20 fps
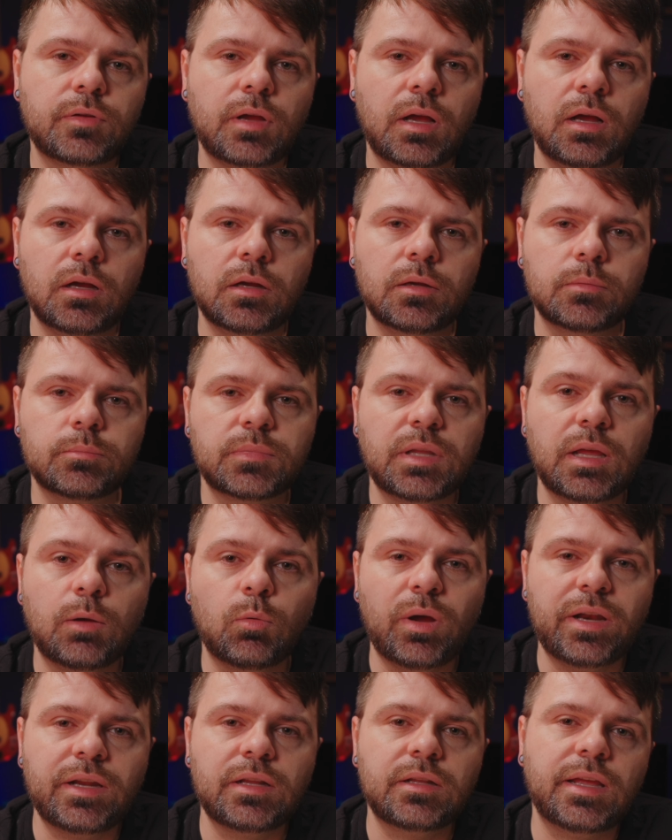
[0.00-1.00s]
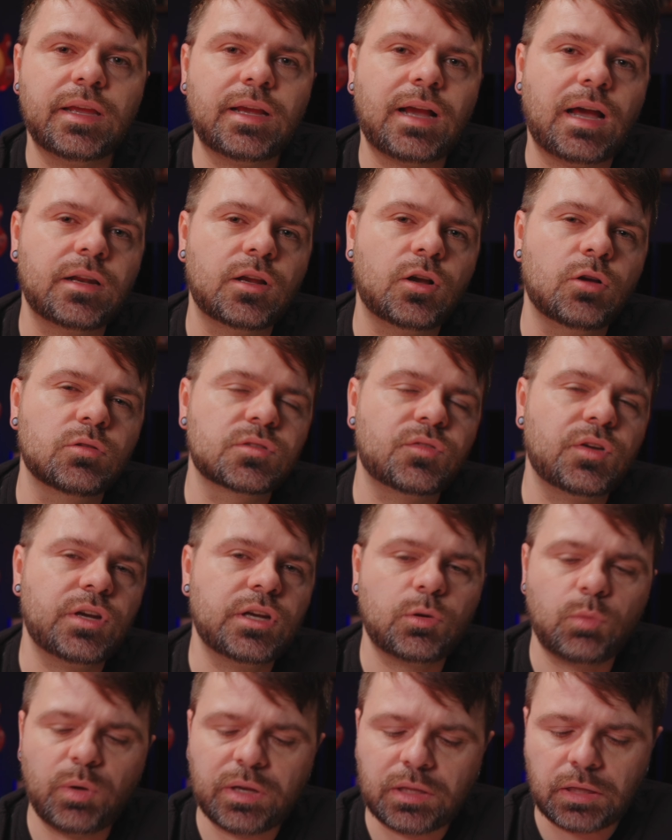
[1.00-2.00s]
The wedding day kind of goes very
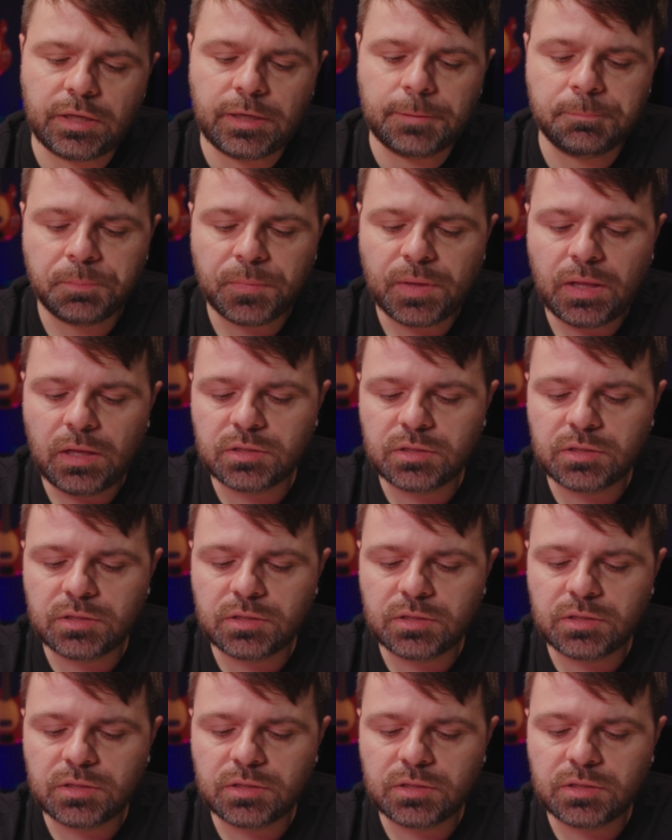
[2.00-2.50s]
quickly.